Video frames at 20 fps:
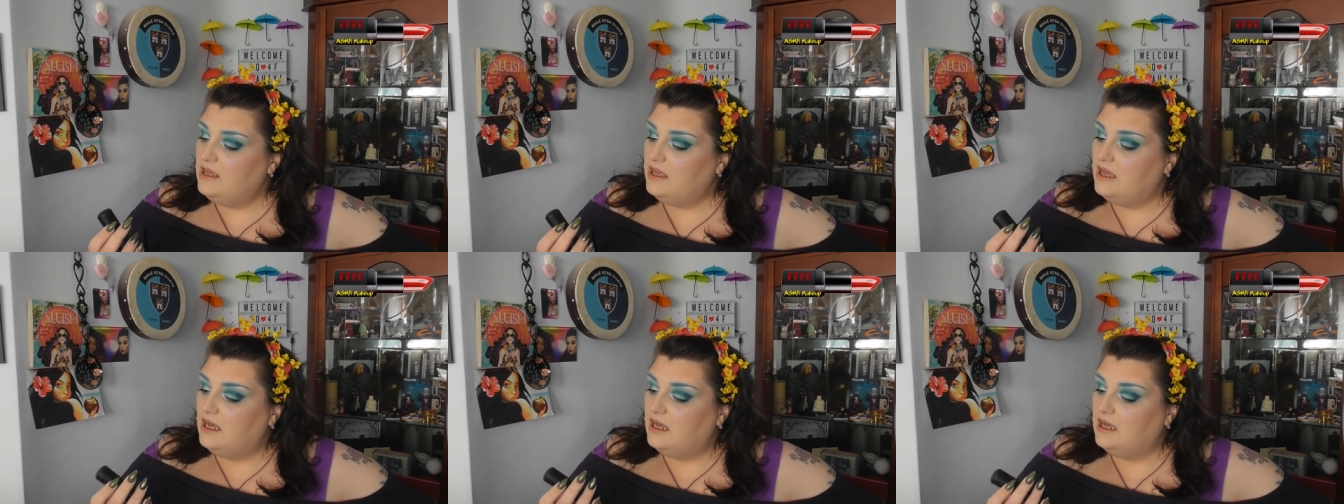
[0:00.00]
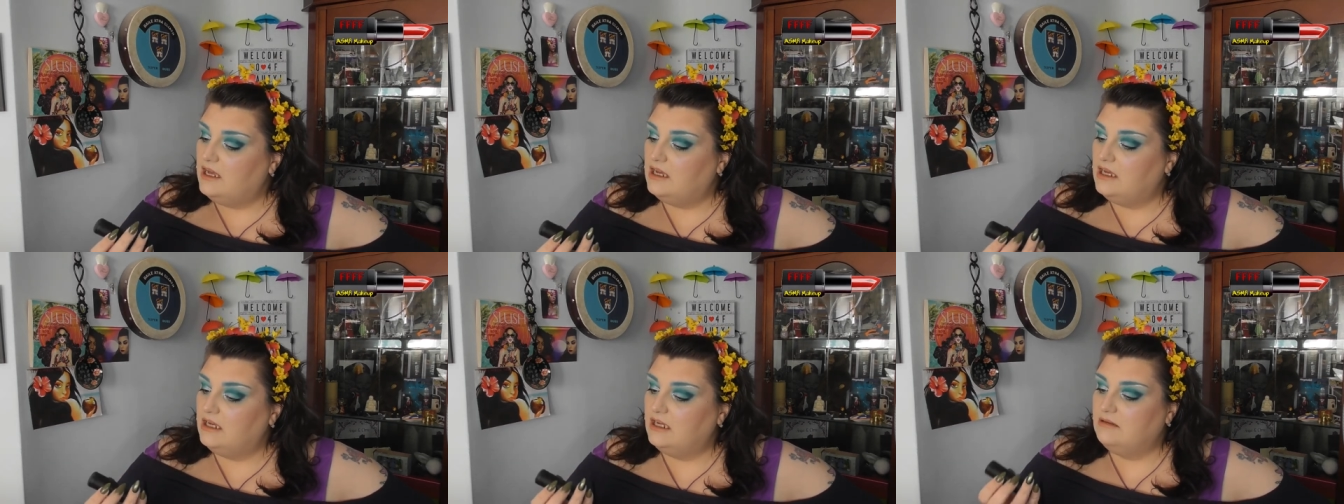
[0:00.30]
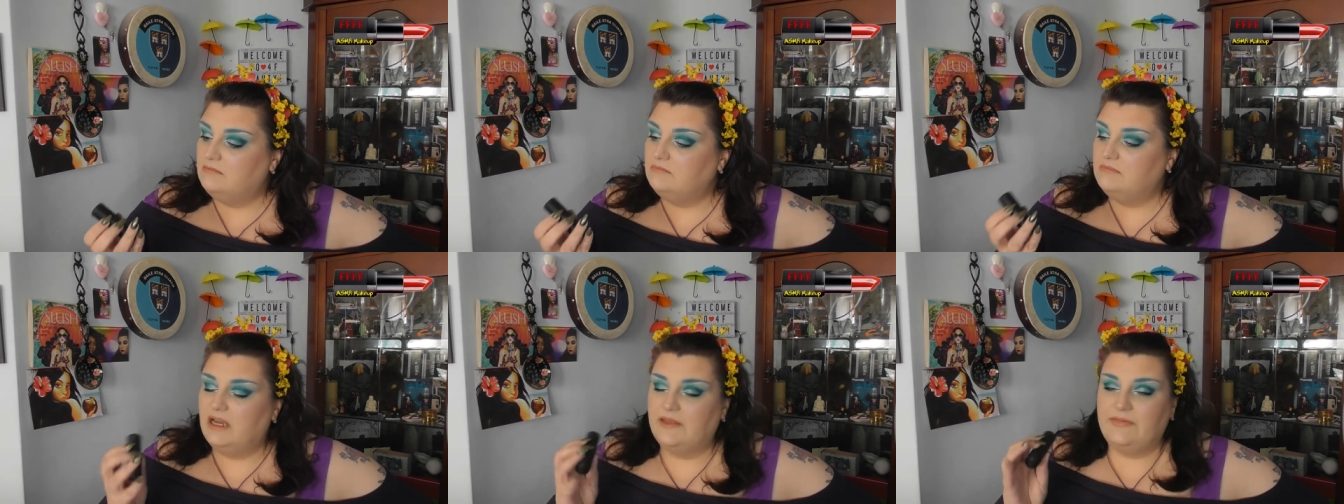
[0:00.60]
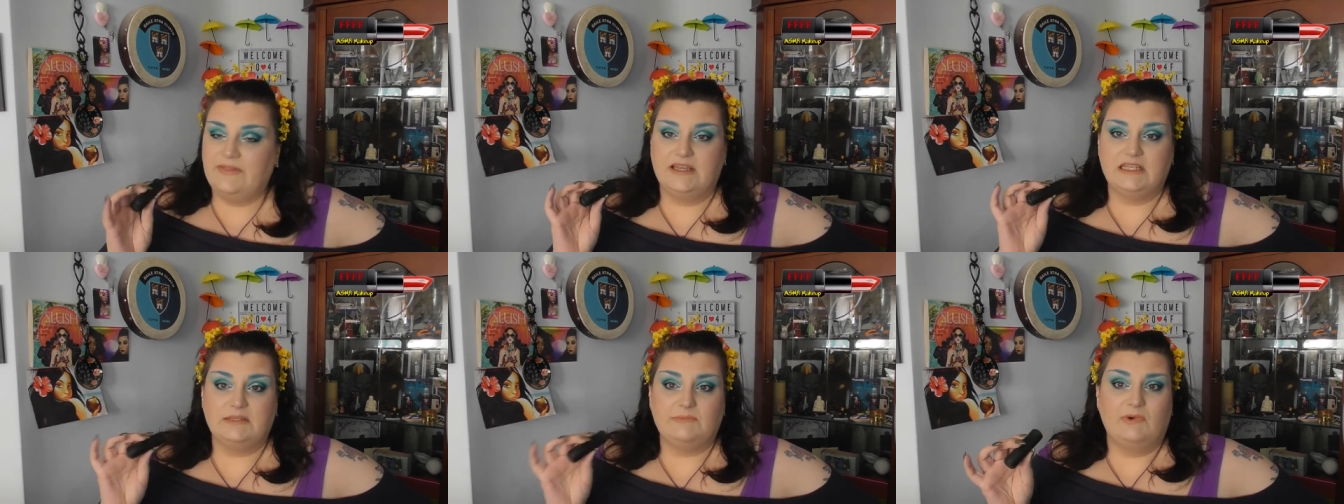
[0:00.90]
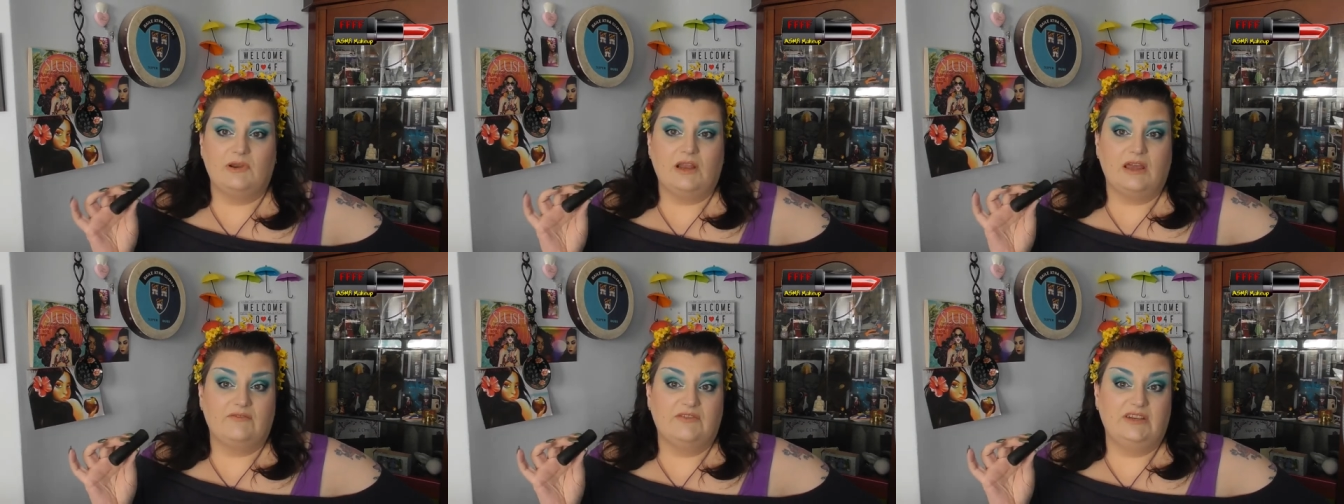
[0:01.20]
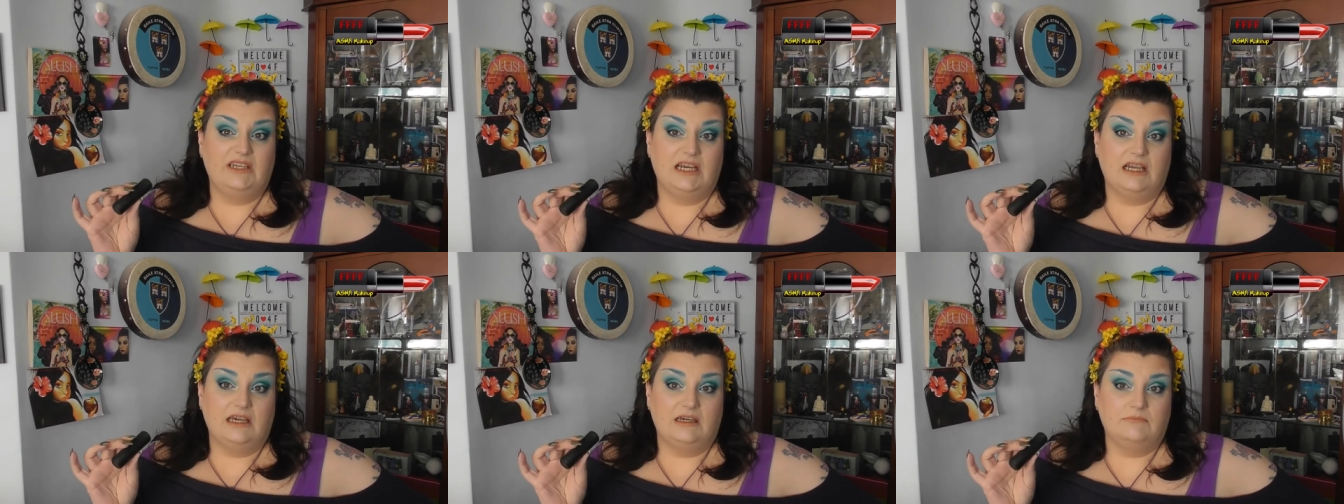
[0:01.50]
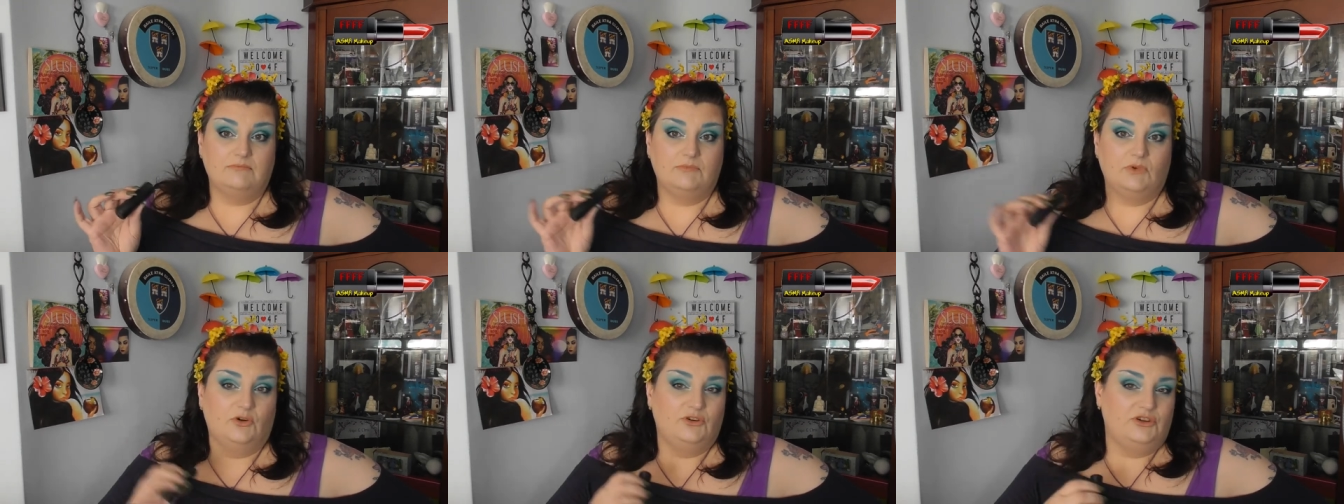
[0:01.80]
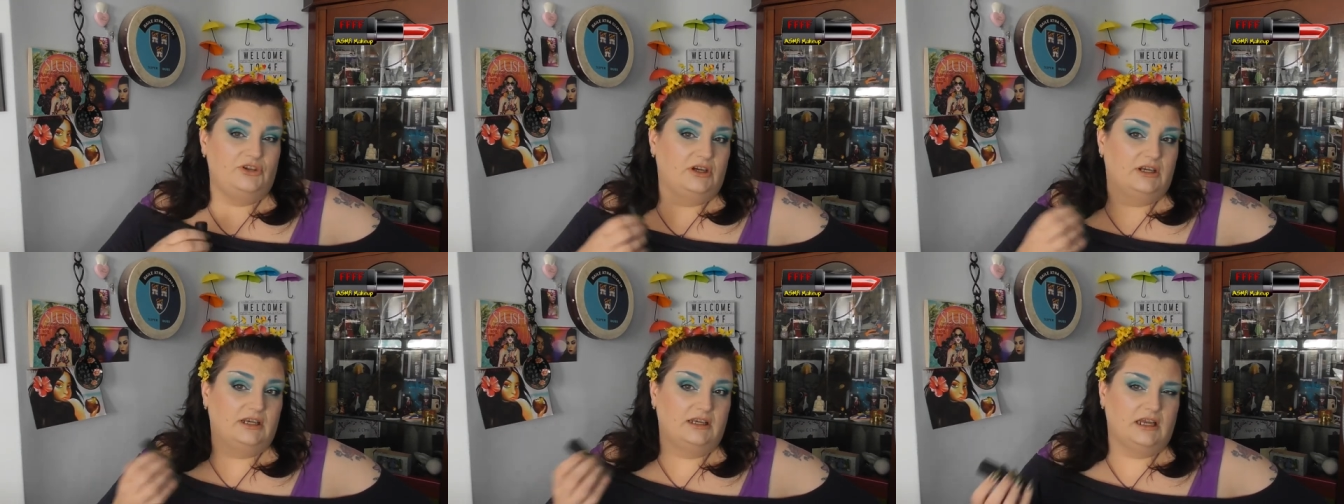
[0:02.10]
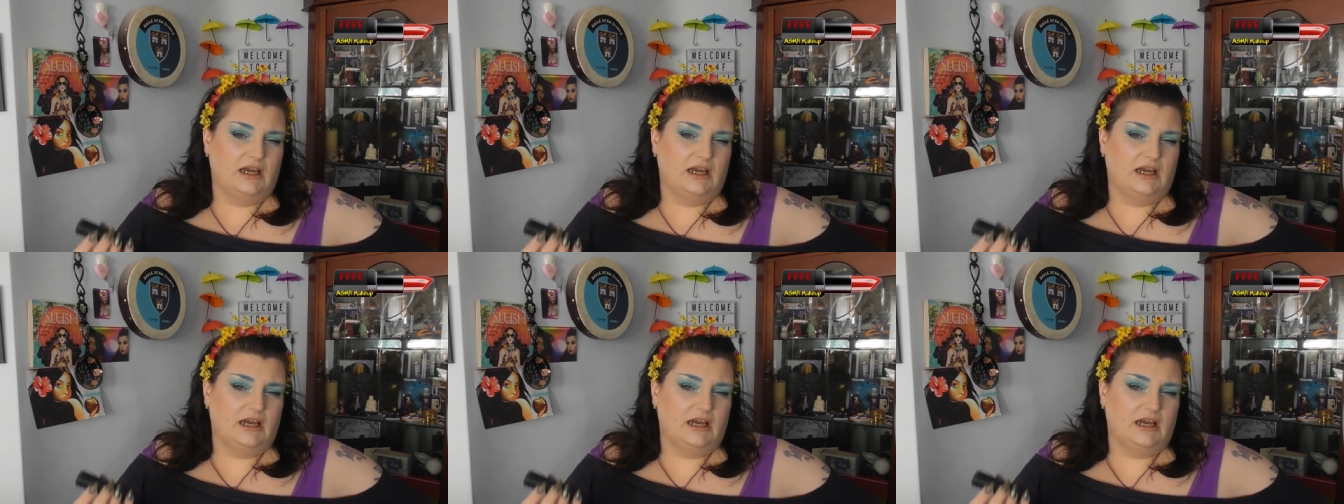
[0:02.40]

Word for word: Um, and they smell like vanilla, or you can,